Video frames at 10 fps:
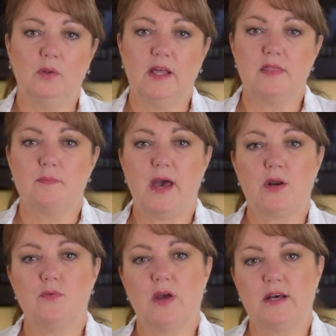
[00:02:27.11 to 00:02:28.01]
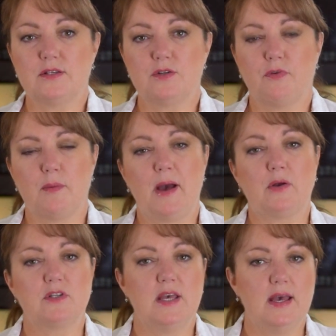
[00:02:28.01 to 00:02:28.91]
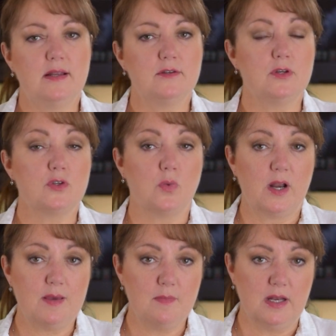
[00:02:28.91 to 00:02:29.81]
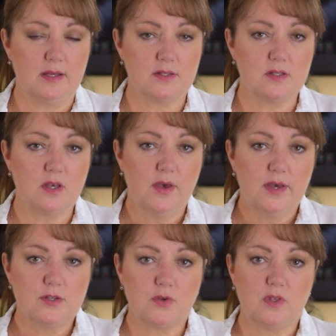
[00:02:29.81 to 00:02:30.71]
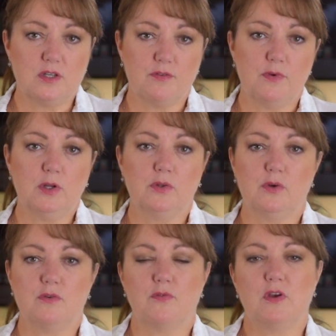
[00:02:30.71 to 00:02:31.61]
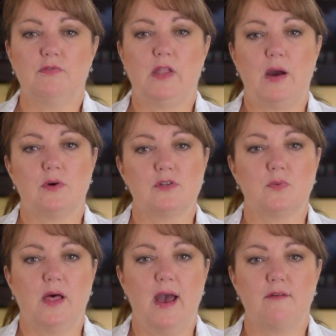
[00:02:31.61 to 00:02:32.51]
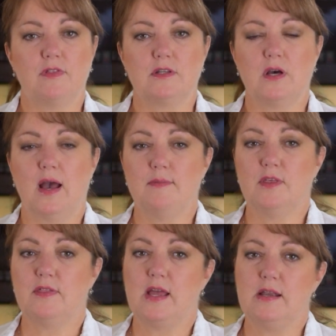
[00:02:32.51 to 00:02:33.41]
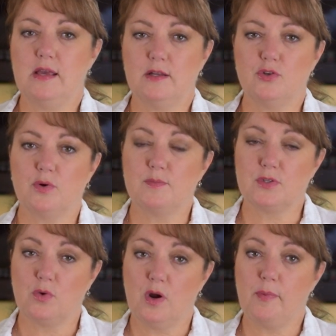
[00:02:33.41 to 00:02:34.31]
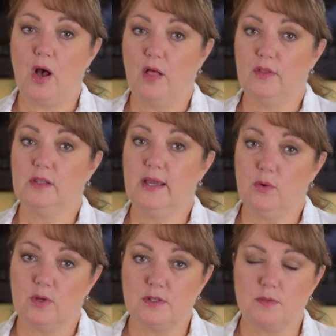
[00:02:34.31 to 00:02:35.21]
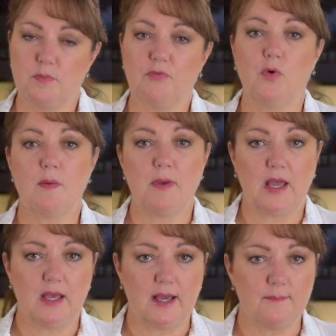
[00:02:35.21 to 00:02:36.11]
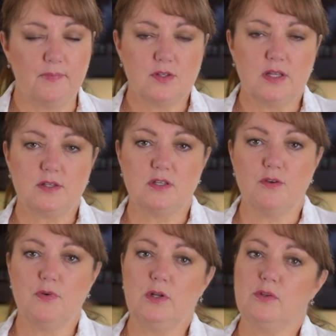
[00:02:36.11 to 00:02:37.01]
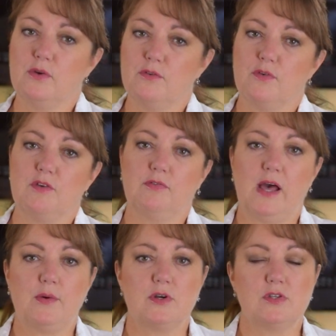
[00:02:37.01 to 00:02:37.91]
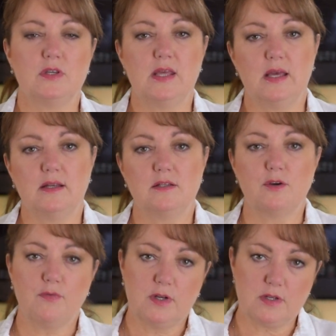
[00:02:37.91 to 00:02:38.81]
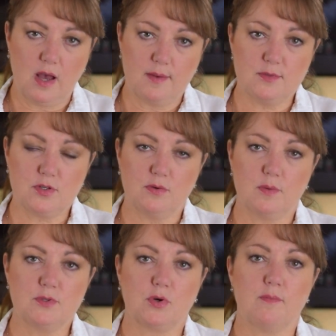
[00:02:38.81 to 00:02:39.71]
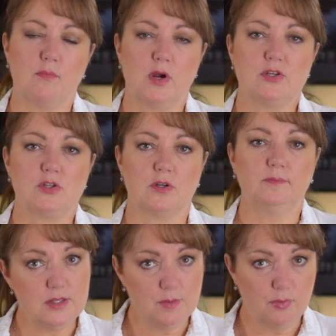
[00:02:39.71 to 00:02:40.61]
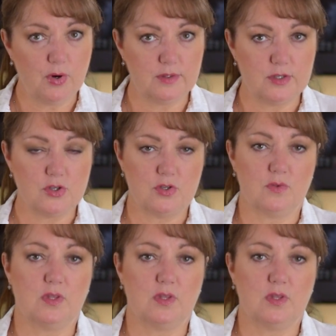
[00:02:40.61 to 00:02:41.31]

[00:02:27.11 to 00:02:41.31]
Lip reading: let the batter rest for about 10 to 20 minutes so the different gluten-free flours will have the time that they need to absorb all the liquids before baking. Since different gluten-free flours need different times to absorb moisture, it's important that you do